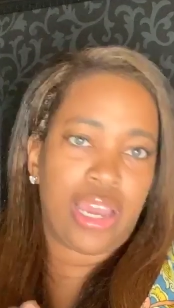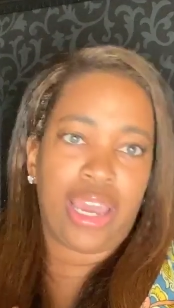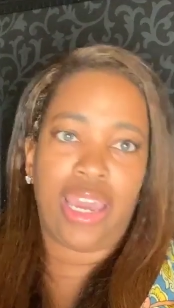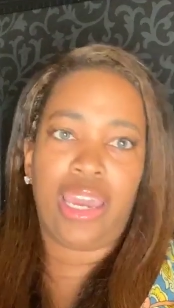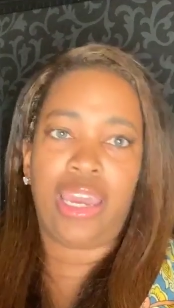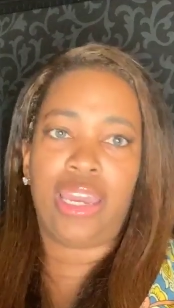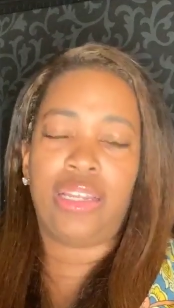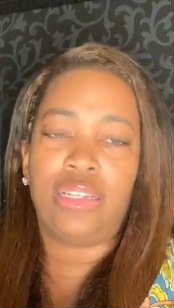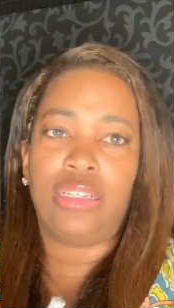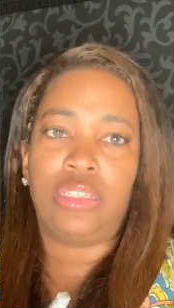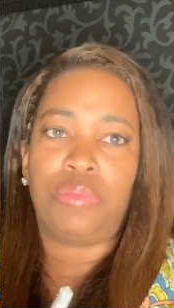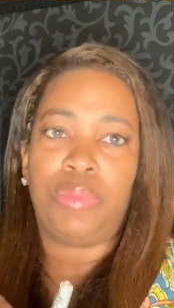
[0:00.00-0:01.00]

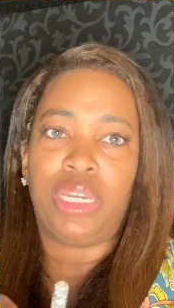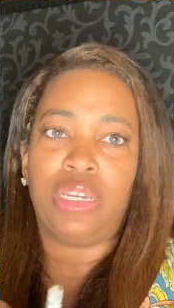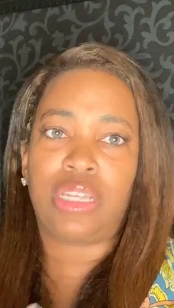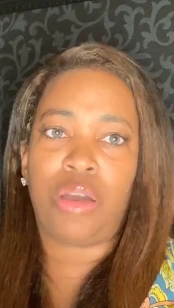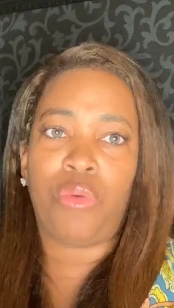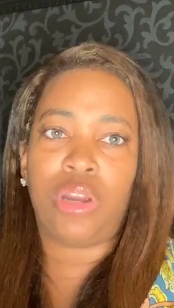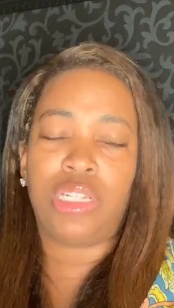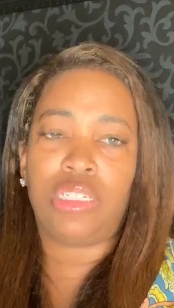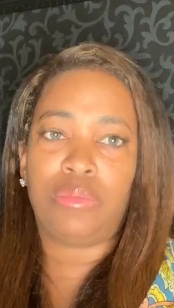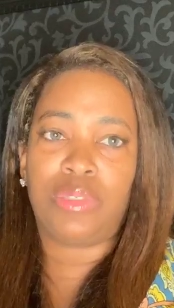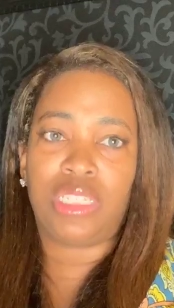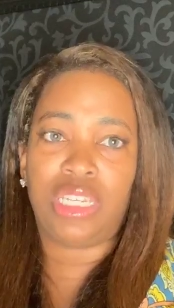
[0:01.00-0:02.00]
And because I wanted
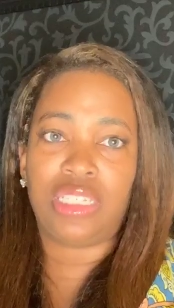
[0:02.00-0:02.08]
to see